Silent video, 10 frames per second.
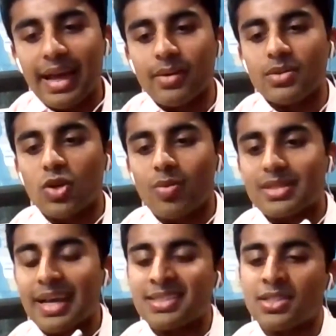and it was
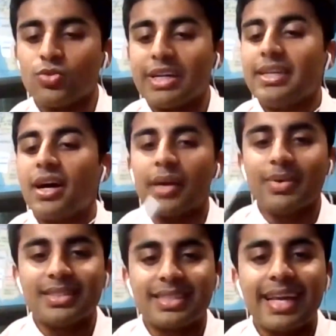almost like, as the reader, it
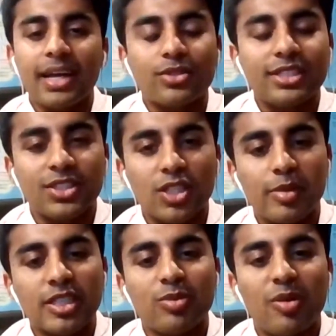was gathering so
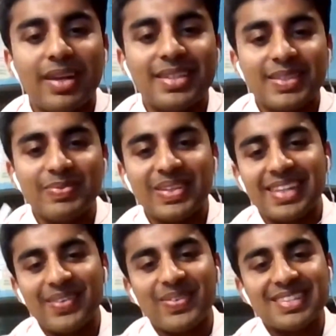much momentum. You're
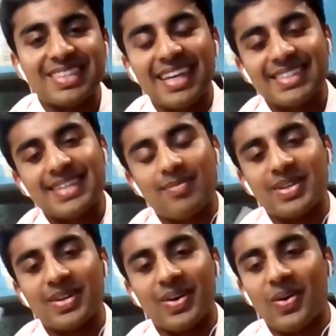thinking, what's the next
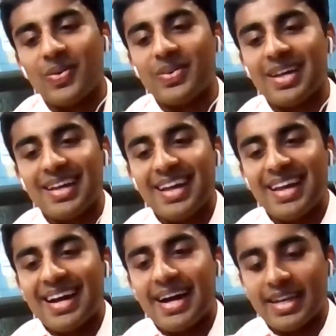chapter going to hold?
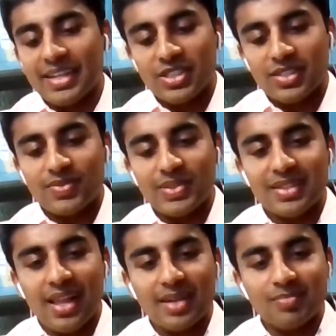And it just
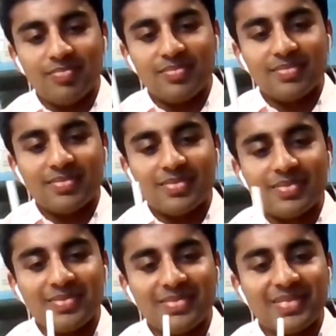feels like
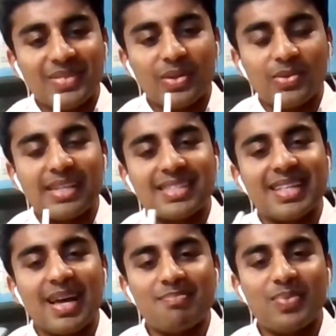the rest
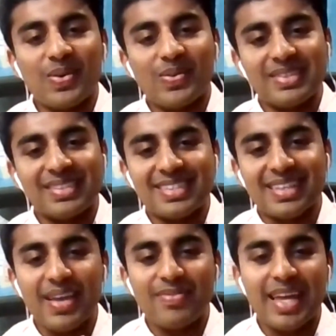of that book was
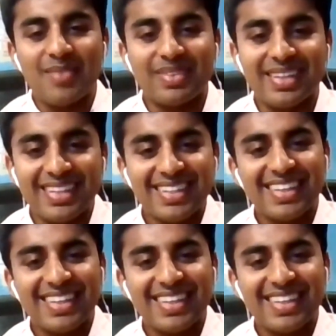just left empty.